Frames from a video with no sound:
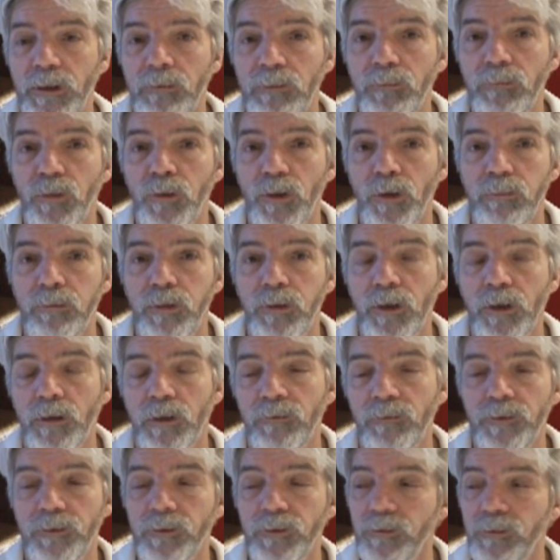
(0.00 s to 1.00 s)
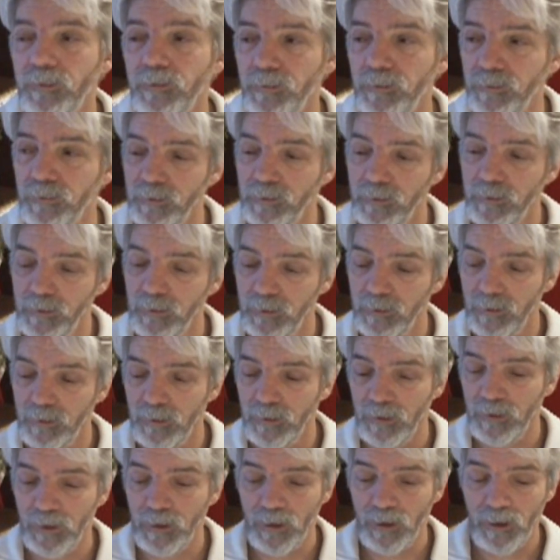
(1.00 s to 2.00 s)
any more prophets,
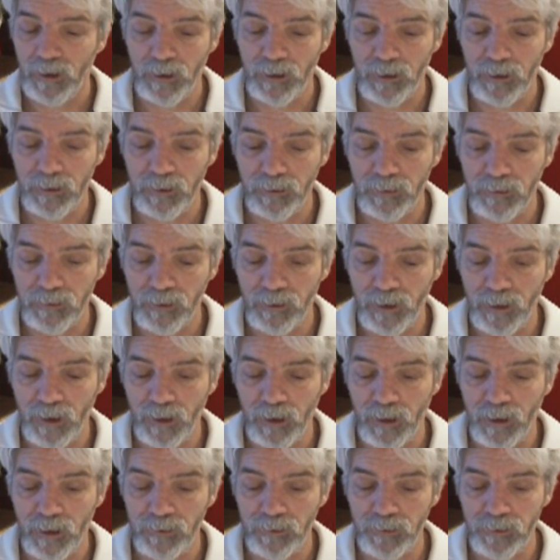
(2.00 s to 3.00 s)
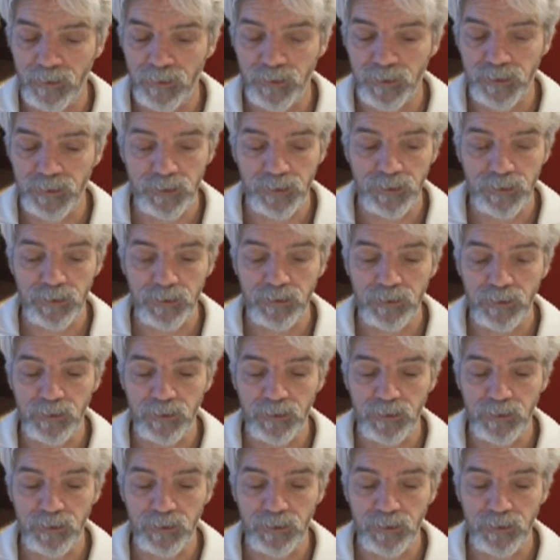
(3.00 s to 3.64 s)
and that you should